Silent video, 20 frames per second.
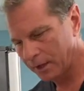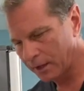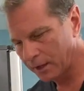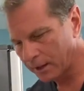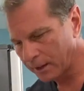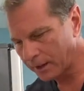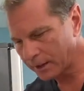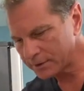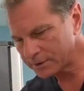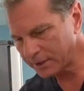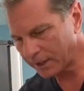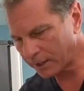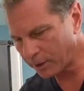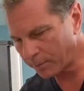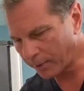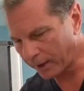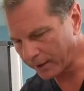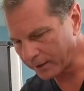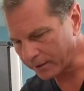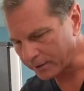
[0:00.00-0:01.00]
Let's take a
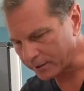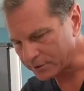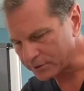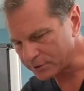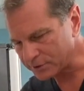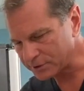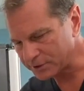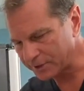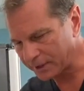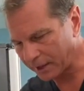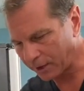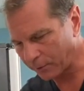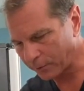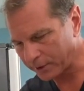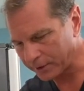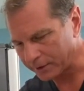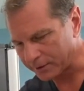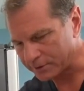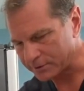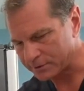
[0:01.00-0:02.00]
bite of this and see how
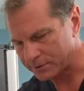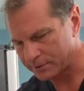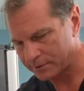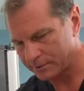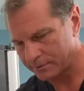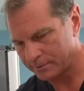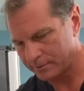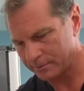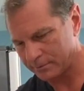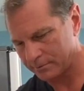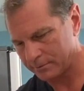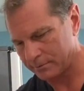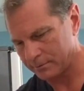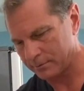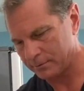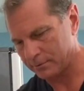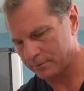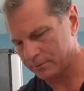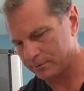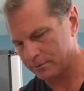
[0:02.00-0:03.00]
it is.
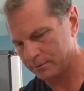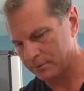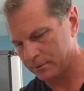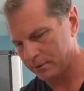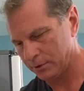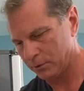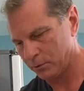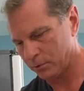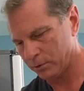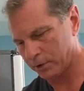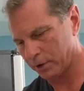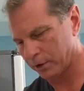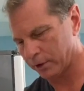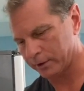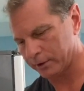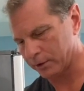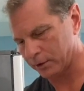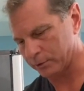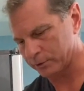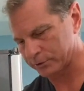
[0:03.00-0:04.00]
We
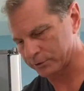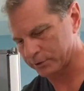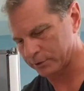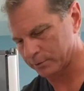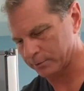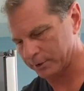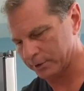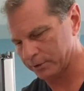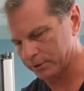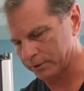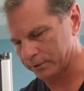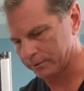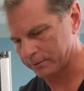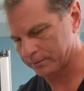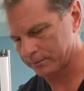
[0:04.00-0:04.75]
already know it's going to be good.